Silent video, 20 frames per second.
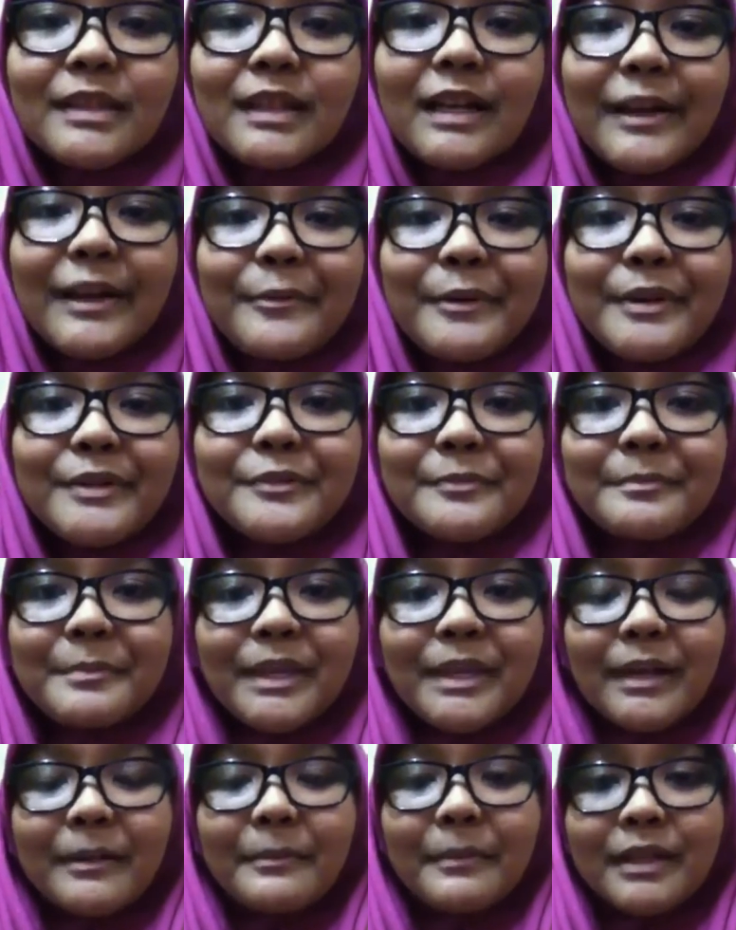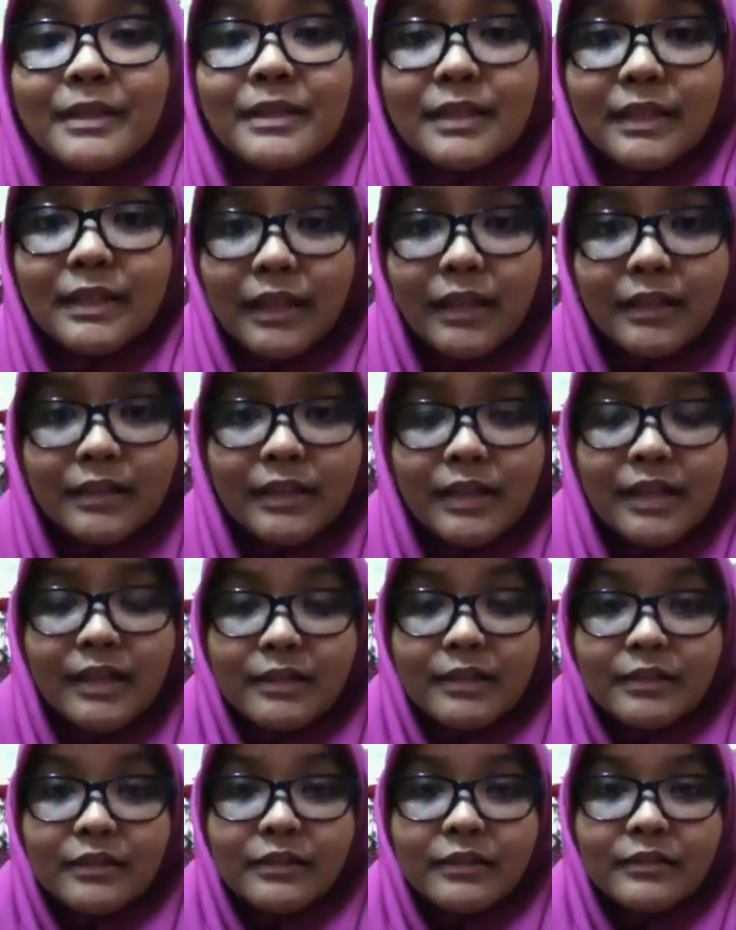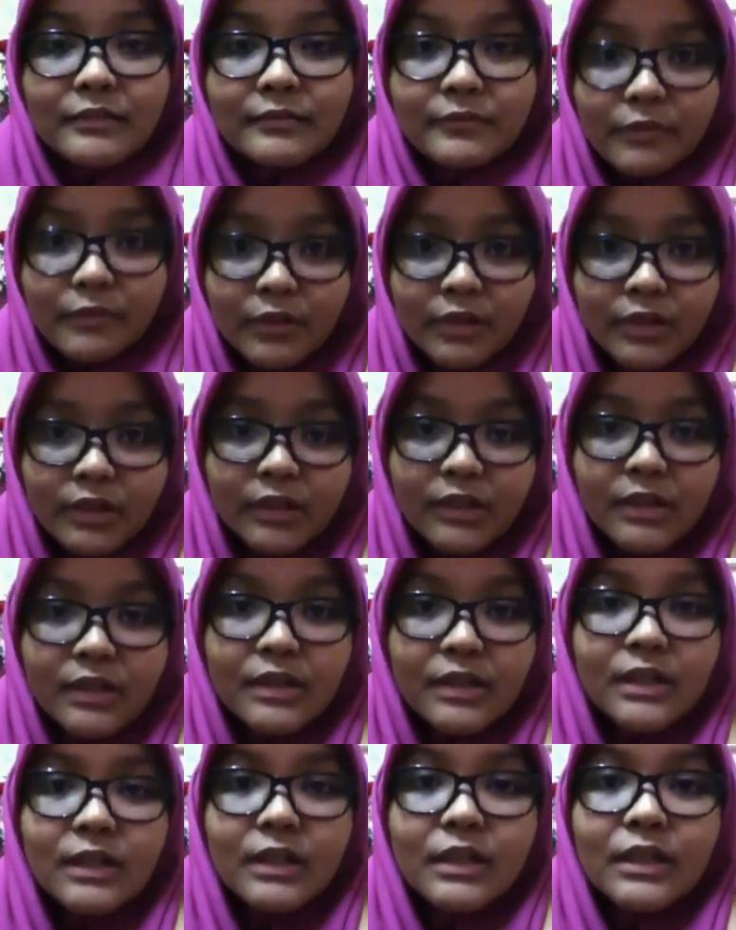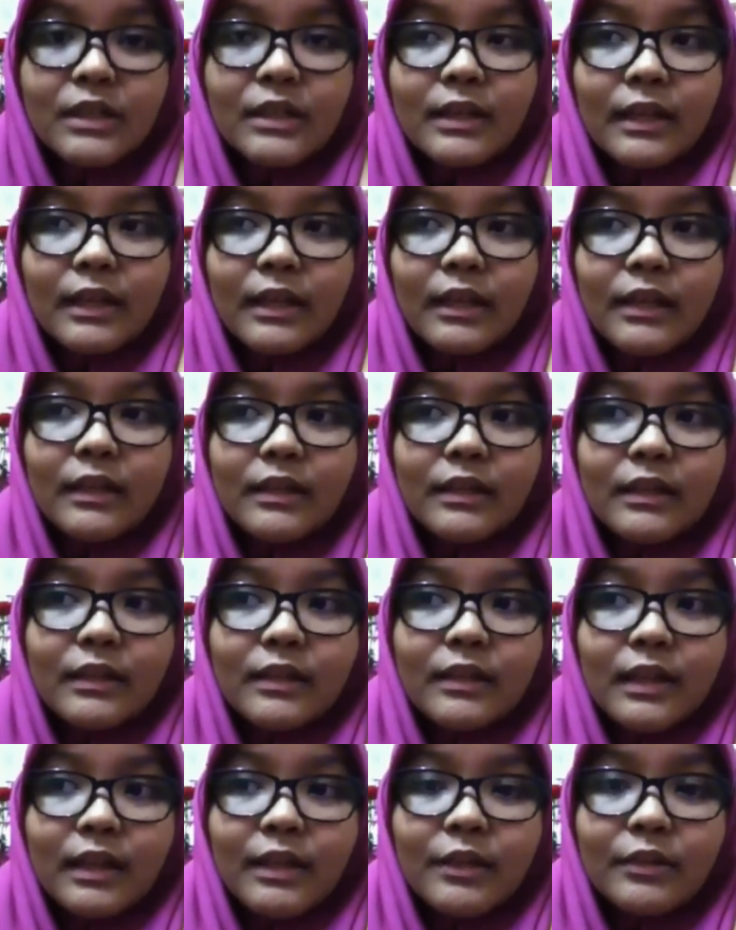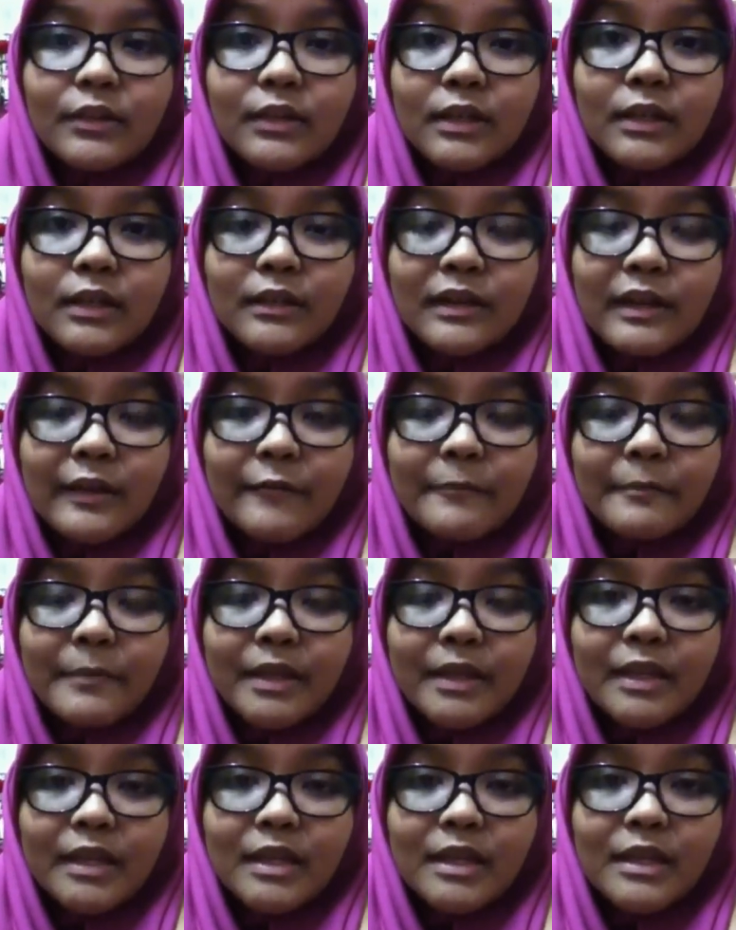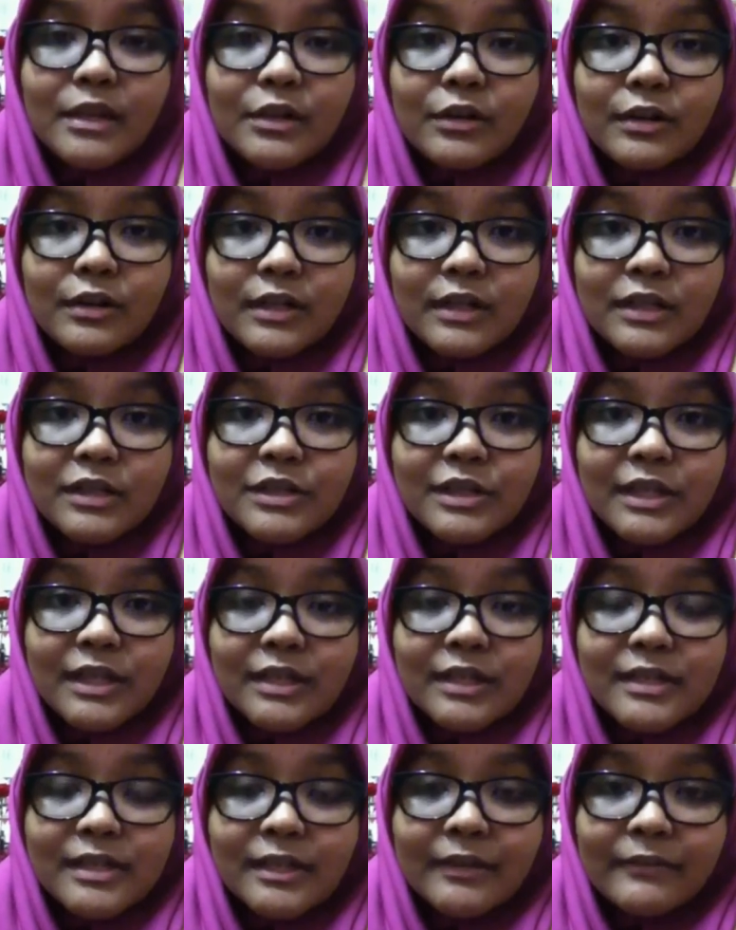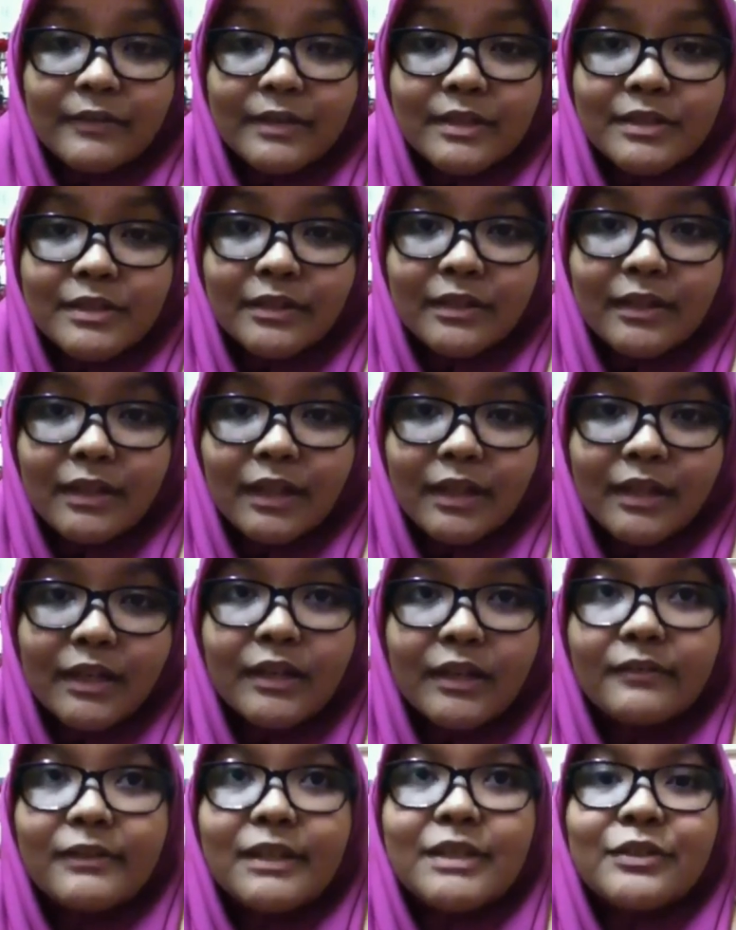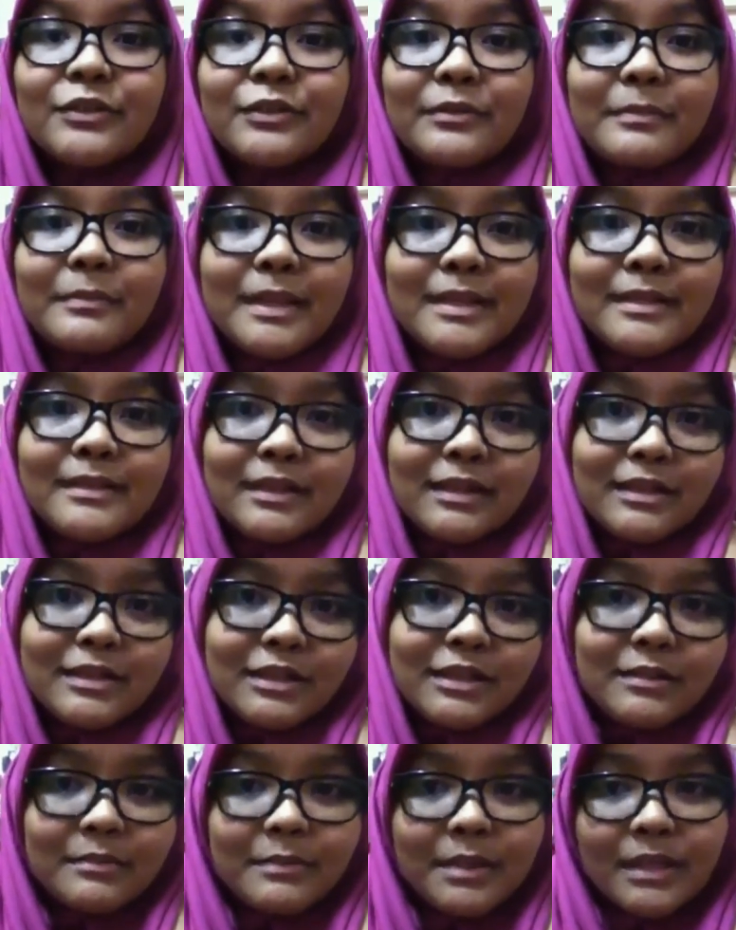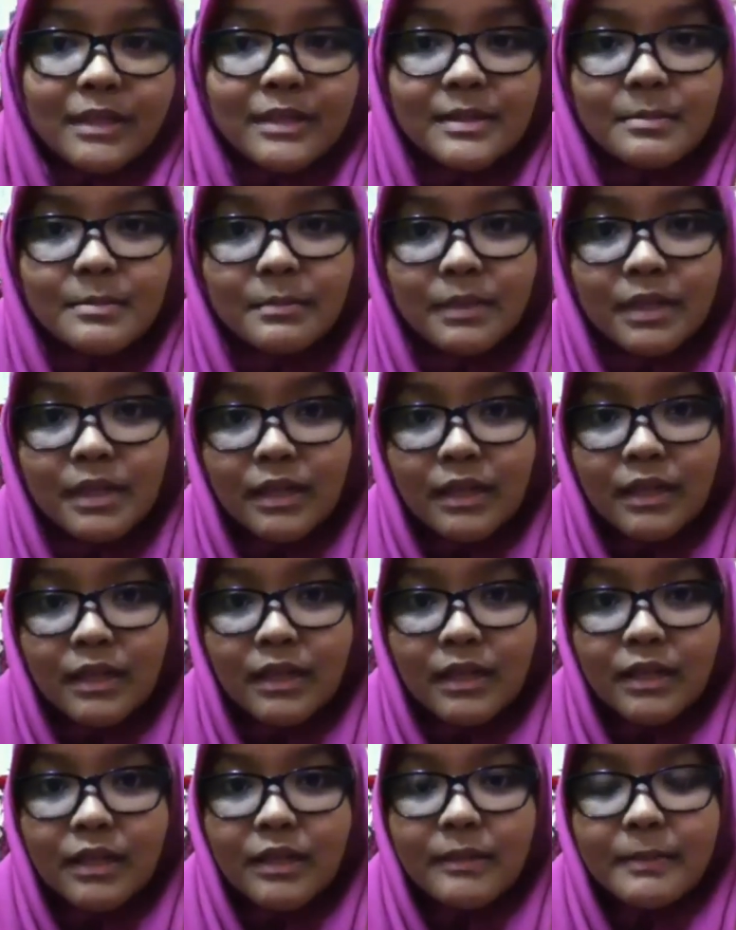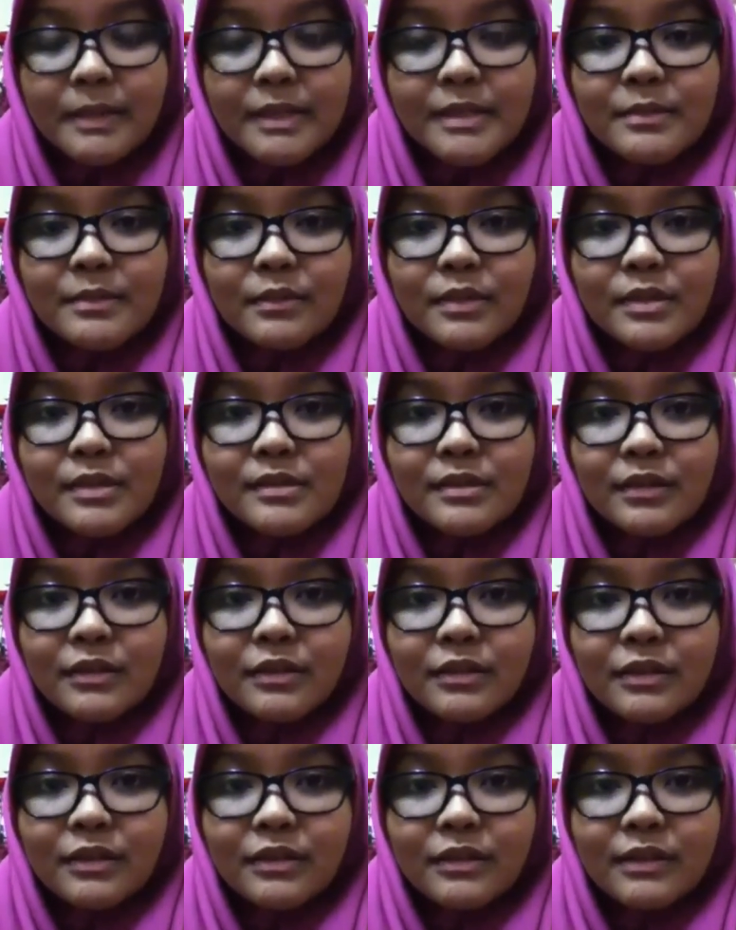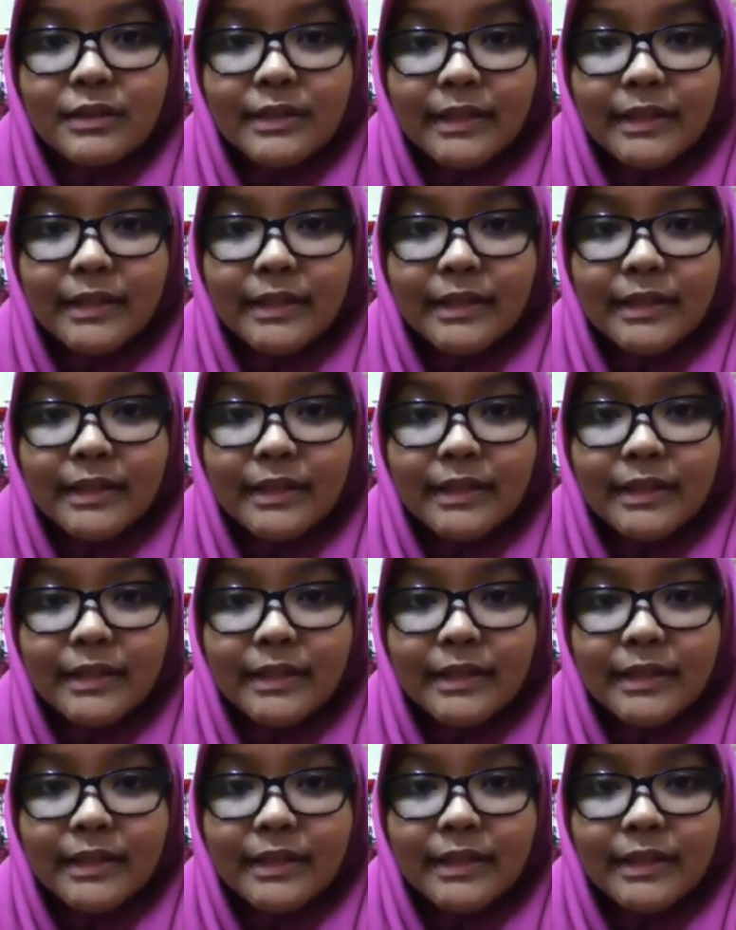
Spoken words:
I went to pick up my ticket at 4, and I only arrived my college at 7:30, and I rushed to the bus station because my bus was on